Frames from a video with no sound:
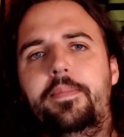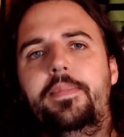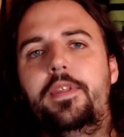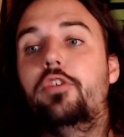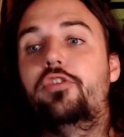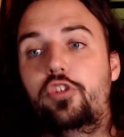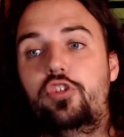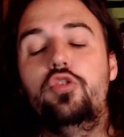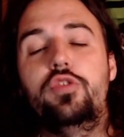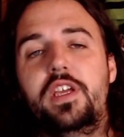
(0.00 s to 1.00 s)
Those are the
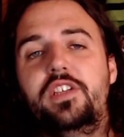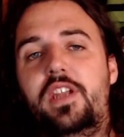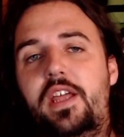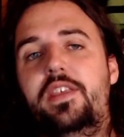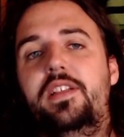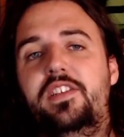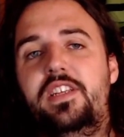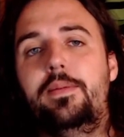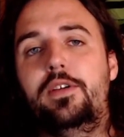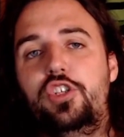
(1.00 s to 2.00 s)
2 things that I think this
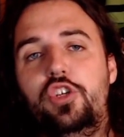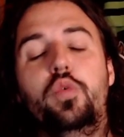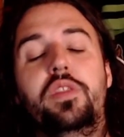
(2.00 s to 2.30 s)
team can do with